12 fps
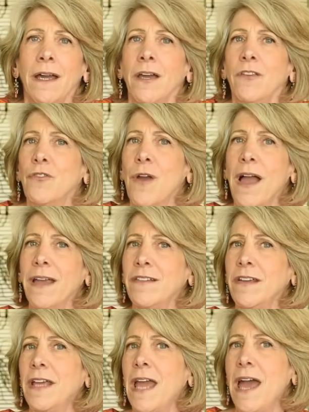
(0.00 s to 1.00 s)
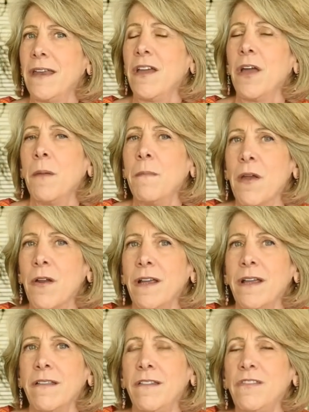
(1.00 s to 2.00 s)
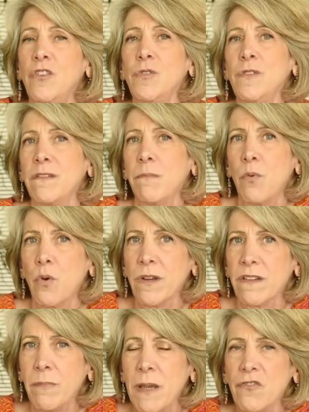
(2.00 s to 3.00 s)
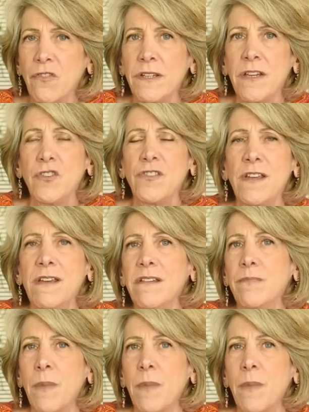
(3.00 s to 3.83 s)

trying to get Americans to support specialty cheese,